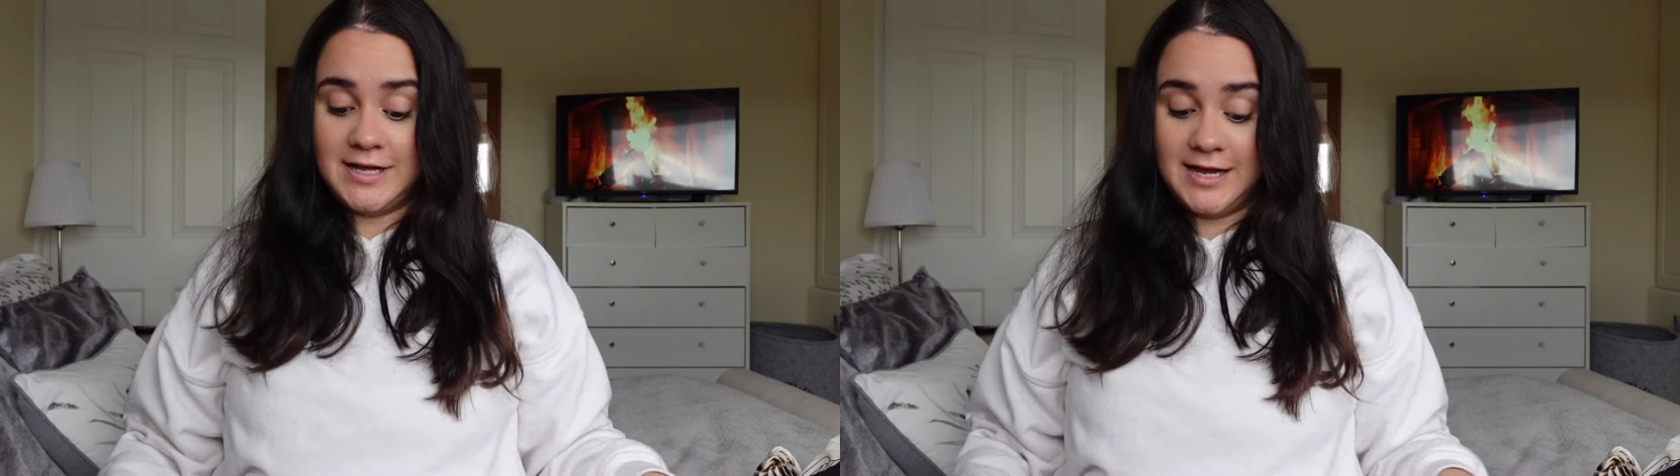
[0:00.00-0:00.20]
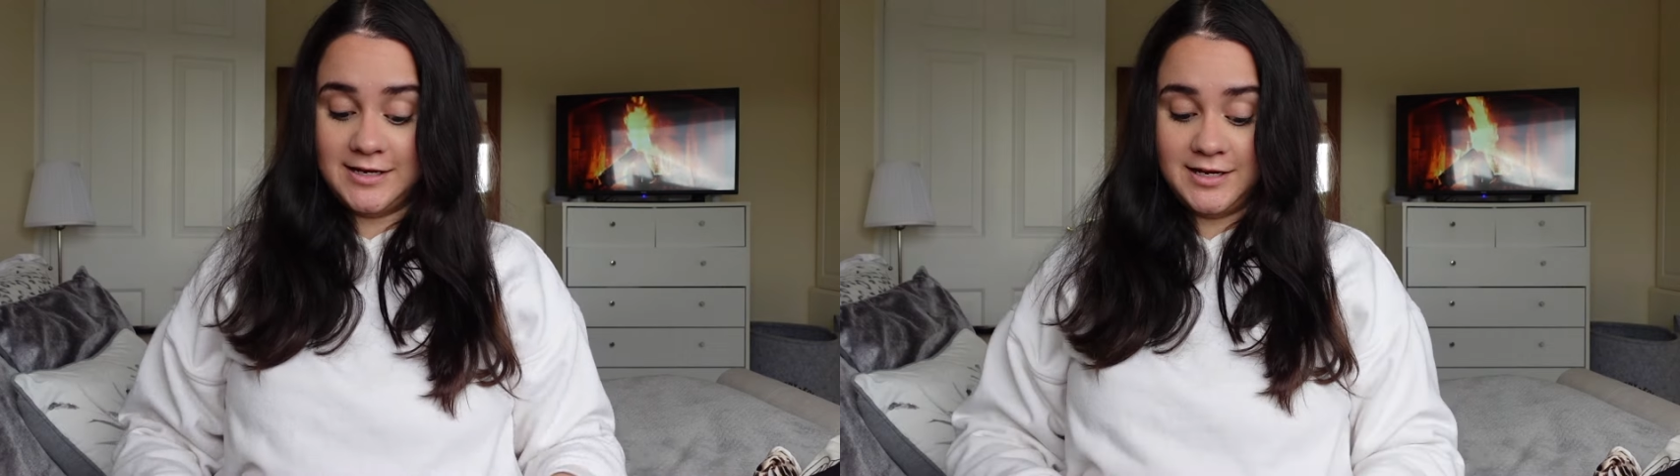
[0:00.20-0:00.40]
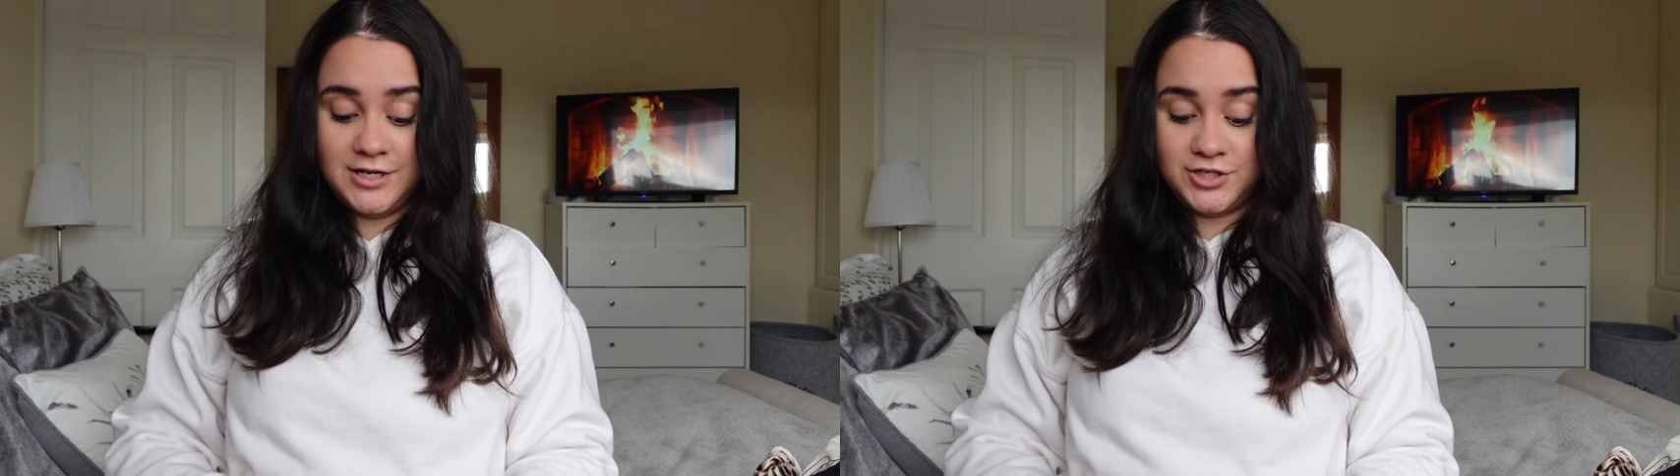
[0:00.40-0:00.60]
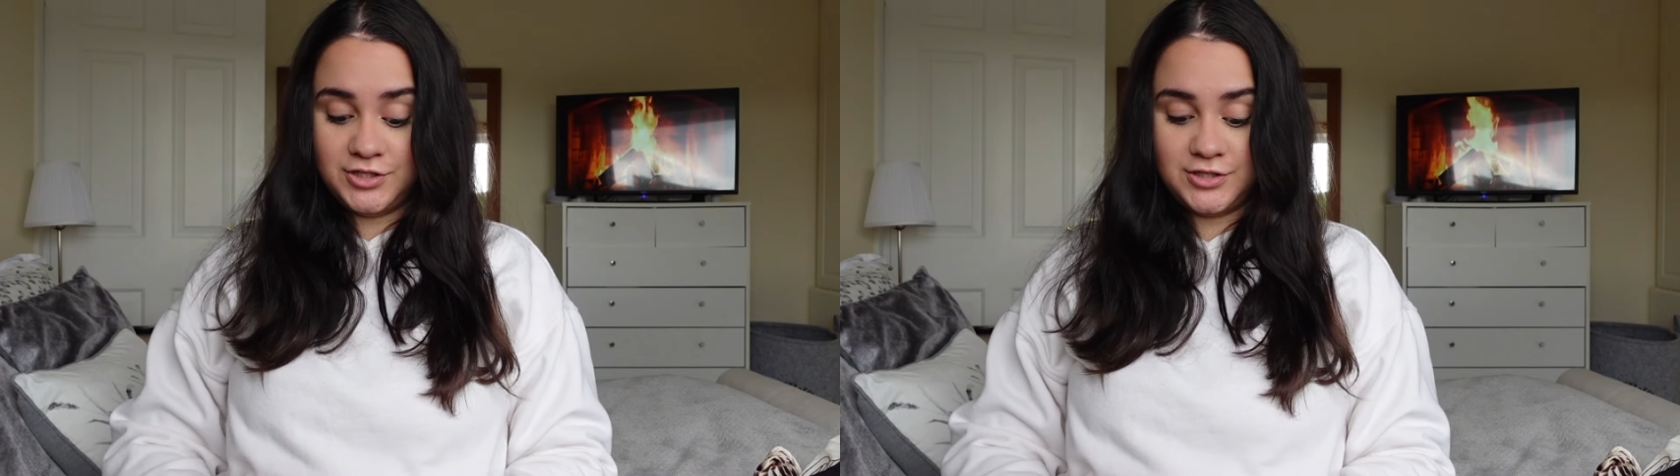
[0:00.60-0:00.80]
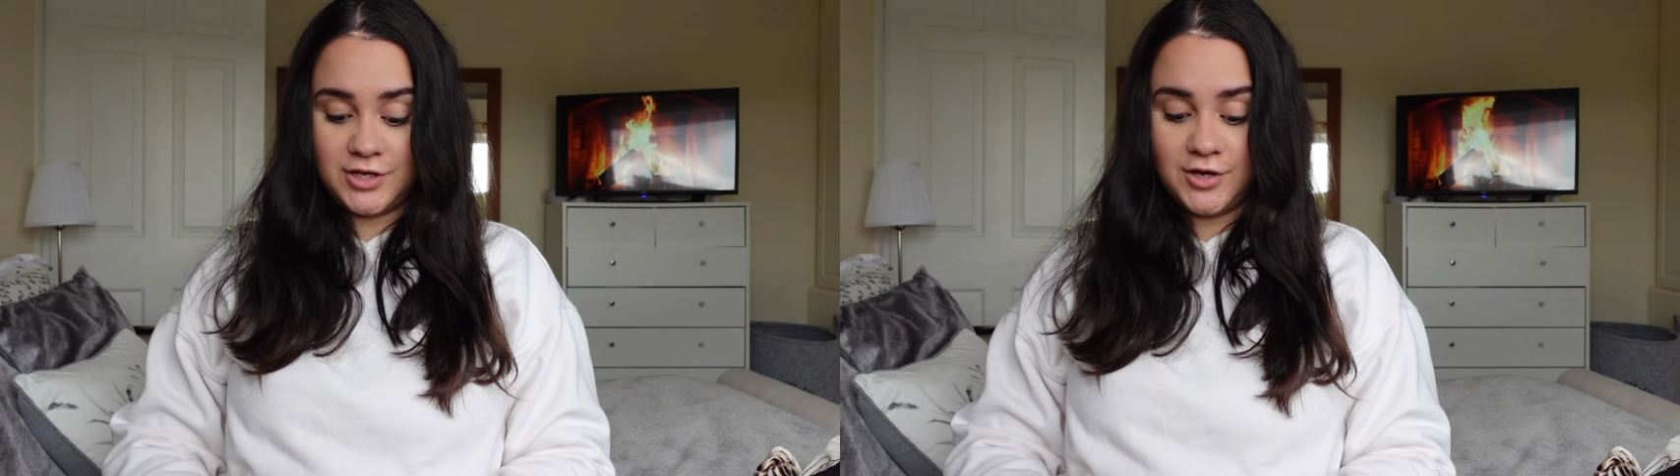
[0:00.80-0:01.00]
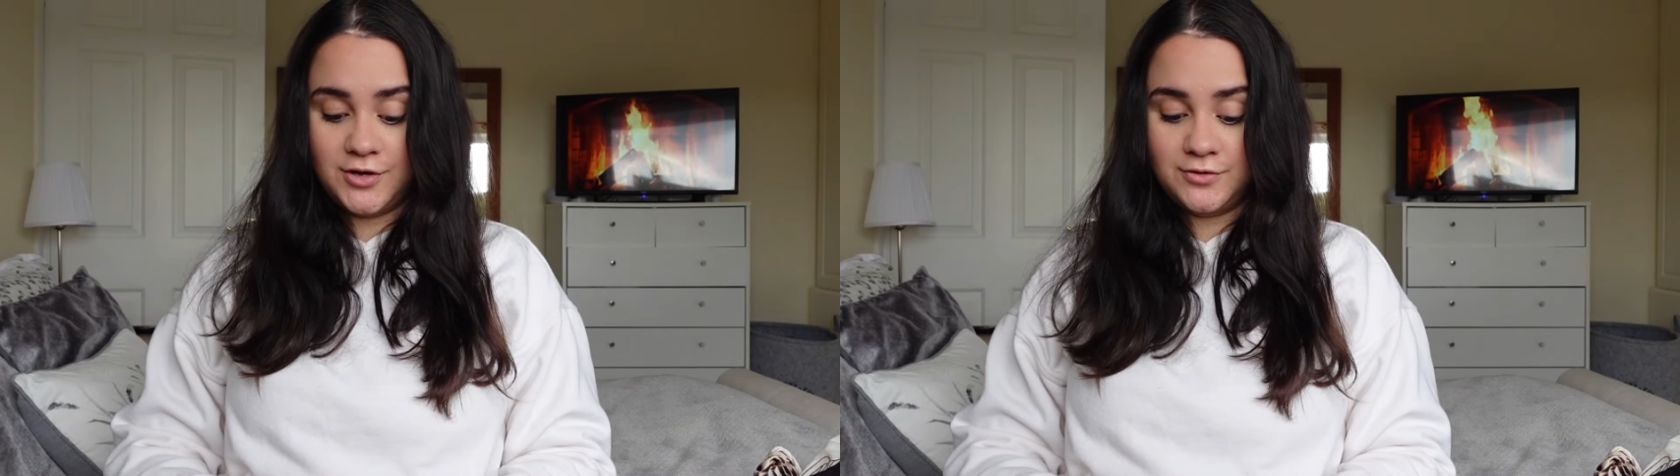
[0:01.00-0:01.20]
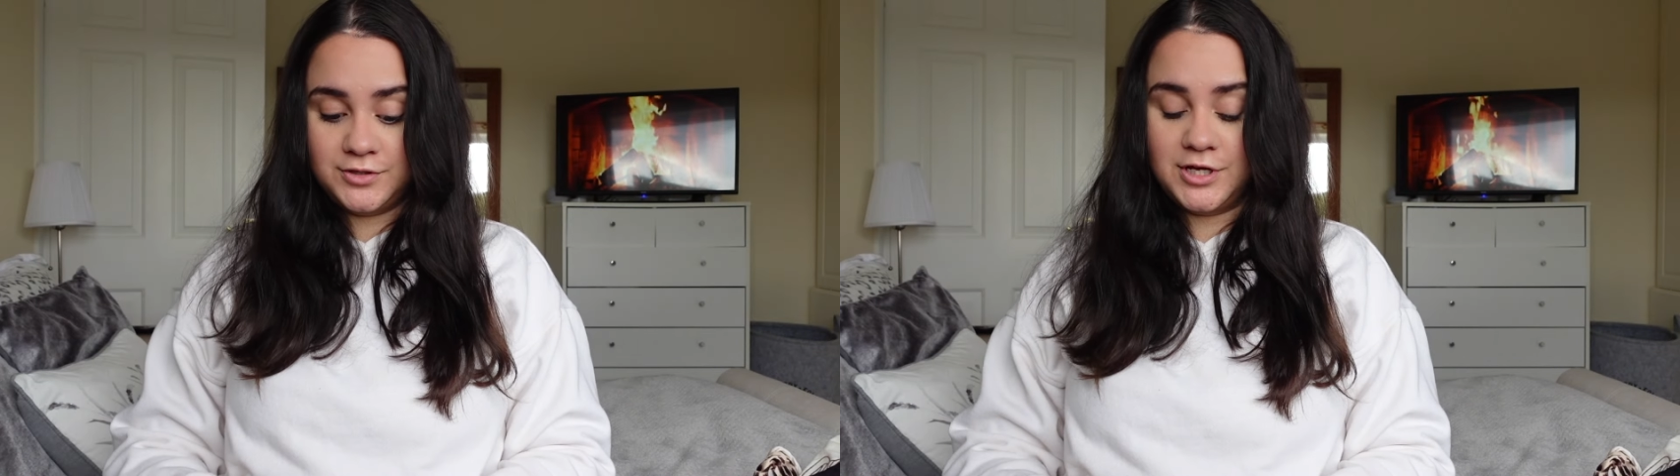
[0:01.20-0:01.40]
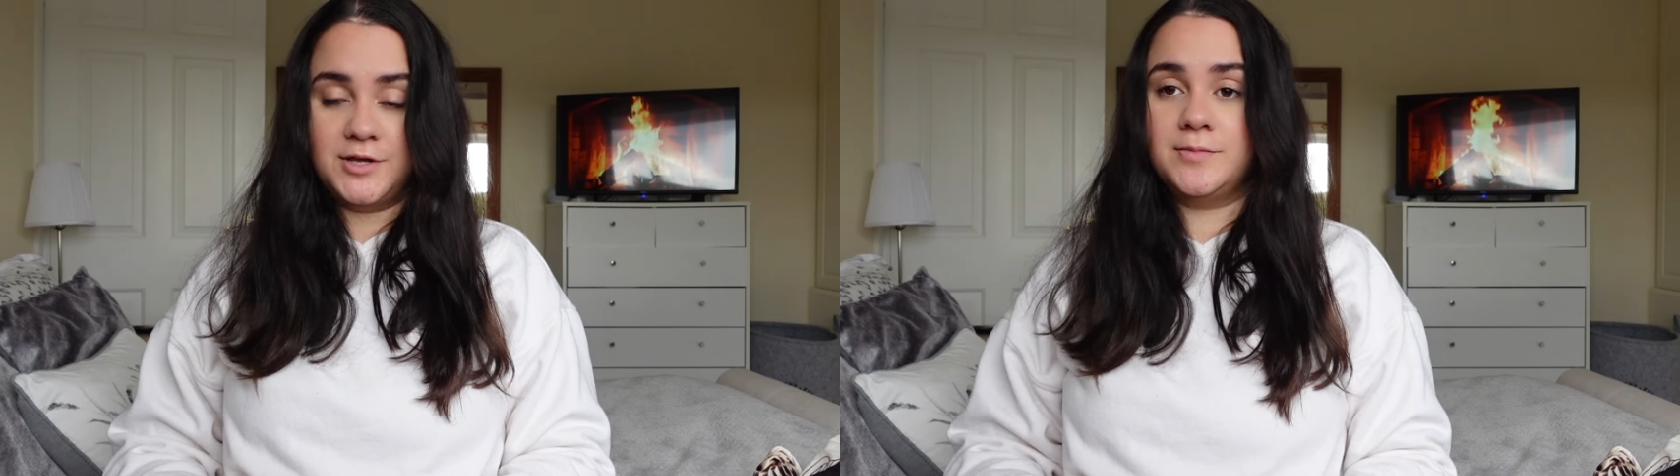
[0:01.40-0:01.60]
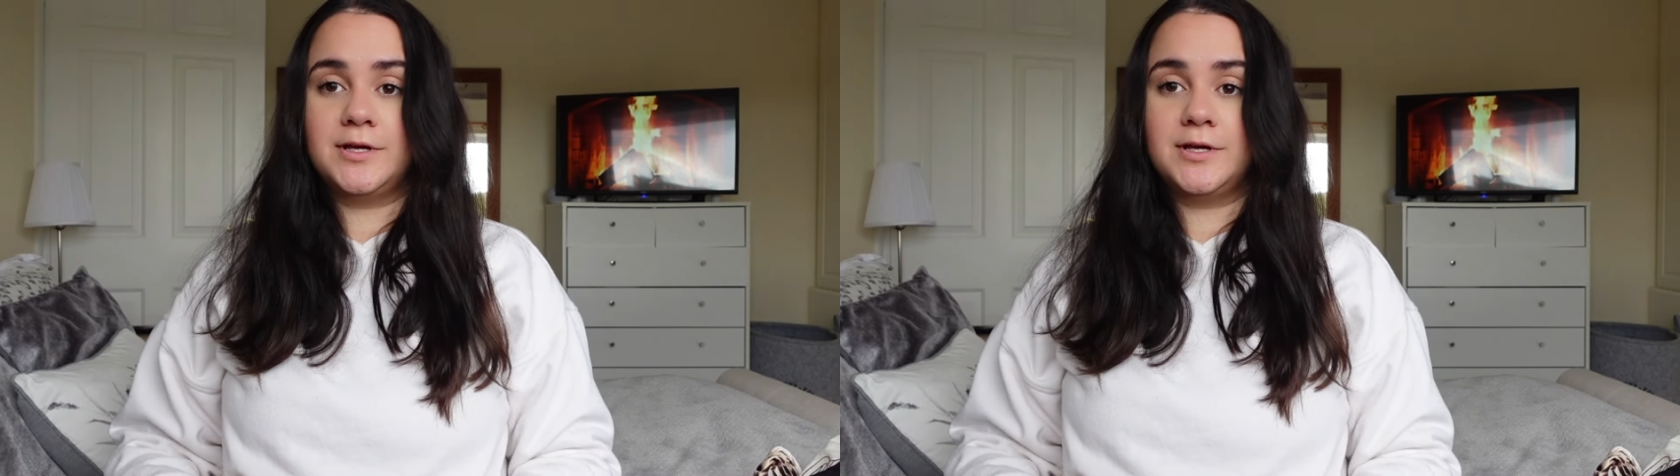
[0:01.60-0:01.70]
And it's just so cheap,